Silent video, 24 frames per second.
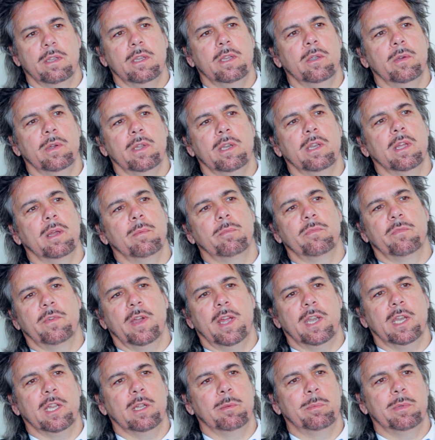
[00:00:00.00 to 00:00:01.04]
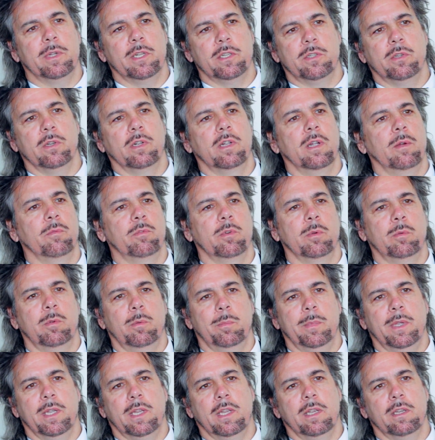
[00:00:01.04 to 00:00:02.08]
you end up finding a place you're comfortable
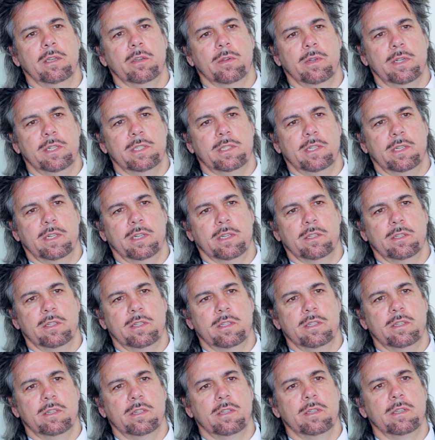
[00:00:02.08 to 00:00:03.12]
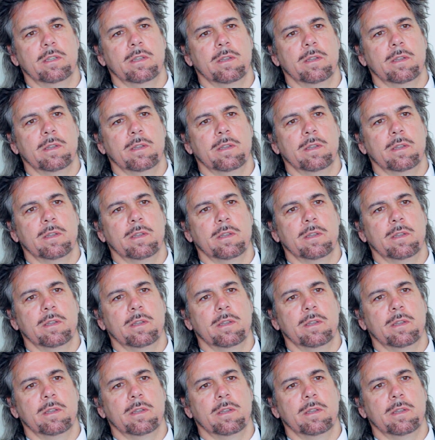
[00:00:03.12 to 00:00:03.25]
making transactions.